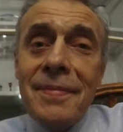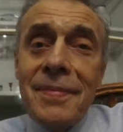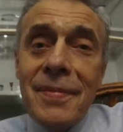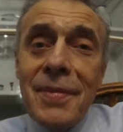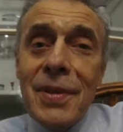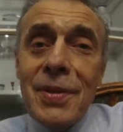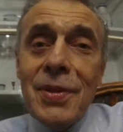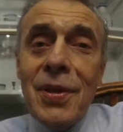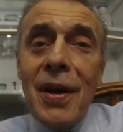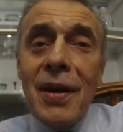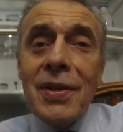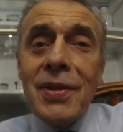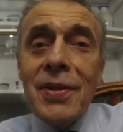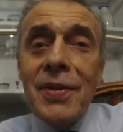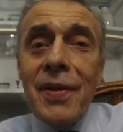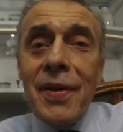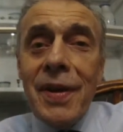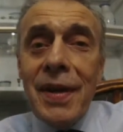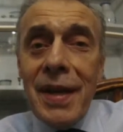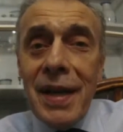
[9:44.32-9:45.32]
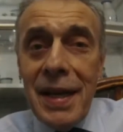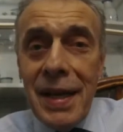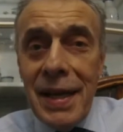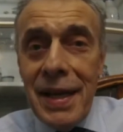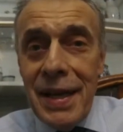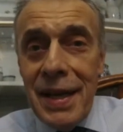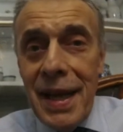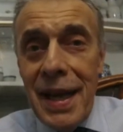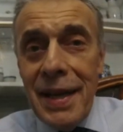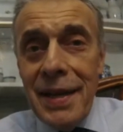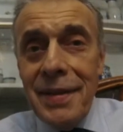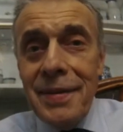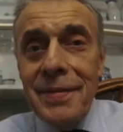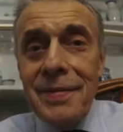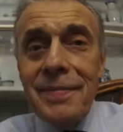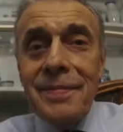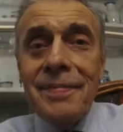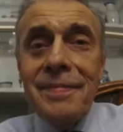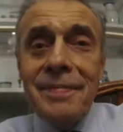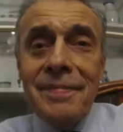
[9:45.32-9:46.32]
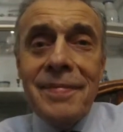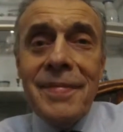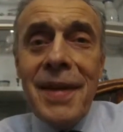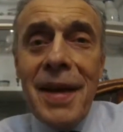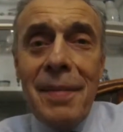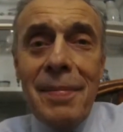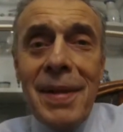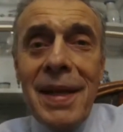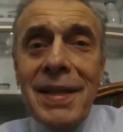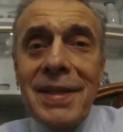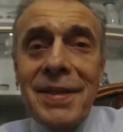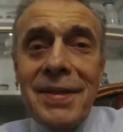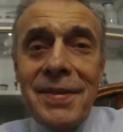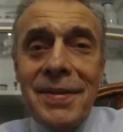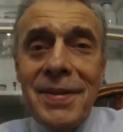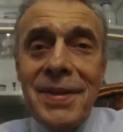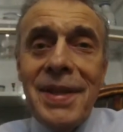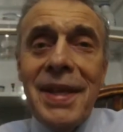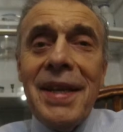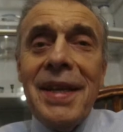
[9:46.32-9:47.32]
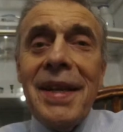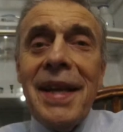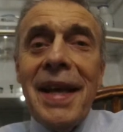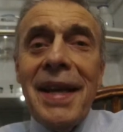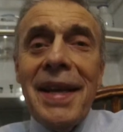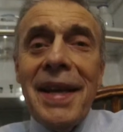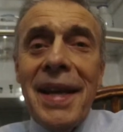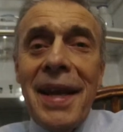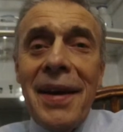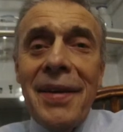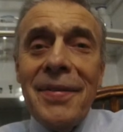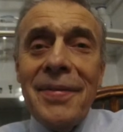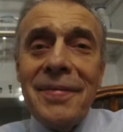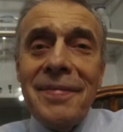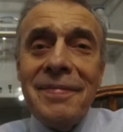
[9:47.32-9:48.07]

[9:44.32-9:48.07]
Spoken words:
we'll talk to you on a clear day. God bless. See you later now.